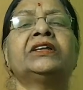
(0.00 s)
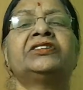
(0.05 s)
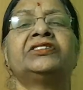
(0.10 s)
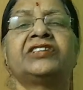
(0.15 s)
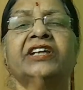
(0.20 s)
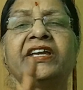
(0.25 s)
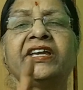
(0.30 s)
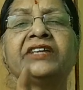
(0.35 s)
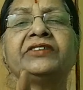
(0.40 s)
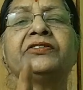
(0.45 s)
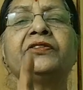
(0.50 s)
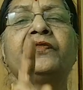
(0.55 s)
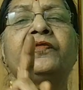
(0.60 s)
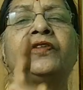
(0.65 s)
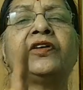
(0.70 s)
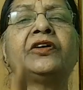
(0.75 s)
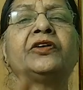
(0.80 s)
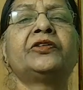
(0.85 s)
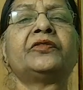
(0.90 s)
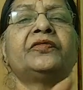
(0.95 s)
Change
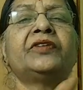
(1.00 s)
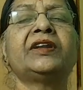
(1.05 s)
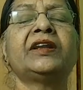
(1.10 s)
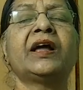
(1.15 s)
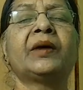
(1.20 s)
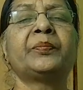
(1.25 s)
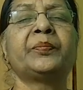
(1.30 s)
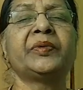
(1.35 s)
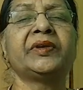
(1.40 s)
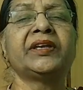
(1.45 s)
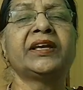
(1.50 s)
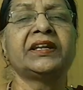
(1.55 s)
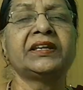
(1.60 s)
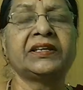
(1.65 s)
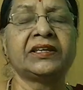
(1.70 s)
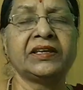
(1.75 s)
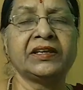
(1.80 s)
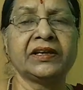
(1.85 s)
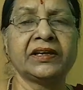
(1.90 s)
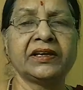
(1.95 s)
word will appear
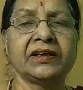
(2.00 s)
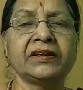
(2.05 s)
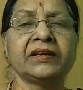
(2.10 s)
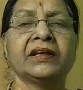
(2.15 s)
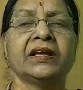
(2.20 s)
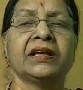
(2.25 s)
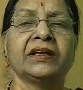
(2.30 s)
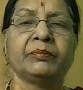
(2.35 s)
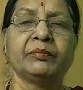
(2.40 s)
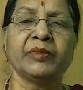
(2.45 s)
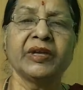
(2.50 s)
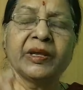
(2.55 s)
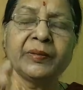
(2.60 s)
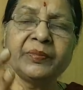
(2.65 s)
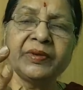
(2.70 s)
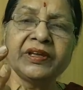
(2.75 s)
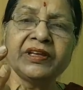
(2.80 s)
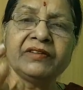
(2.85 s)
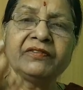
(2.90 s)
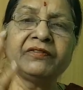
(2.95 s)
here,
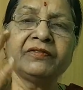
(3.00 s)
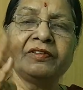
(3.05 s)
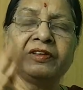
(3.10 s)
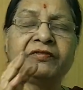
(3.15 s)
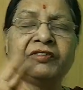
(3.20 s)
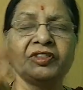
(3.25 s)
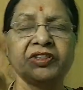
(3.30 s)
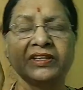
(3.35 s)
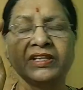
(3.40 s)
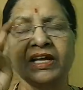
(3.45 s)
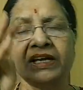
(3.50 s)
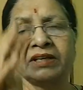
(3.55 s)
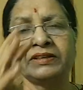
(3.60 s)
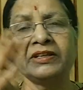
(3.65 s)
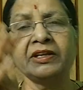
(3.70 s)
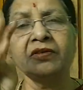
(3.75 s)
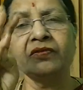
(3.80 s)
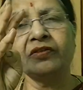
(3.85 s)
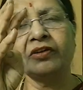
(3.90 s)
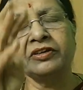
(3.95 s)
maybe with
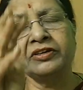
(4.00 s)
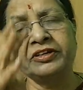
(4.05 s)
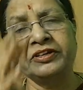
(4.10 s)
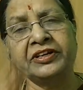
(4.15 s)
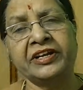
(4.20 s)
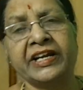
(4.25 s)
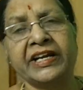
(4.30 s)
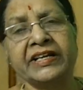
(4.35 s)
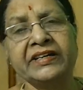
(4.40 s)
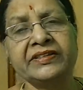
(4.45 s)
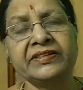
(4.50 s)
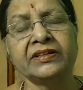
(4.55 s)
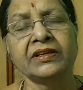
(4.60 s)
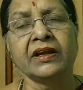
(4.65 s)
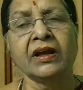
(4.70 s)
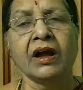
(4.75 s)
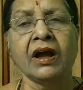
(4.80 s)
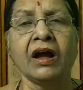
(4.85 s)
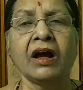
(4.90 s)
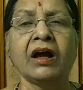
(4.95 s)
another word trends
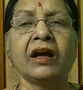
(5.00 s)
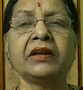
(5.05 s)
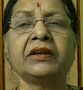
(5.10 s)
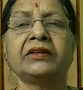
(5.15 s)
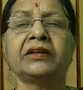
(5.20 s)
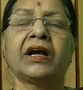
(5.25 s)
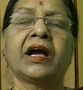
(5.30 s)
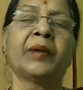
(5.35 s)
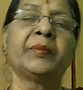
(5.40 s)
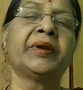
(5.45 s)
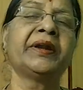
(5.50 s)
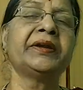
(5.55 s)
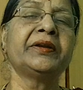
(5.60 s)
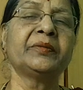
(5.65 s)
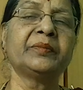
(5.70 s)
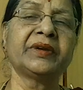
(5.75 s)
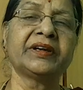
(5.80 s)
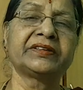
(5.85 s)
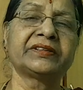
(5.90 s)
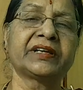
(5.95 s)
or
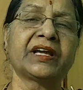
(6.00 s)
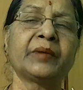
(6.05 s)
amendments.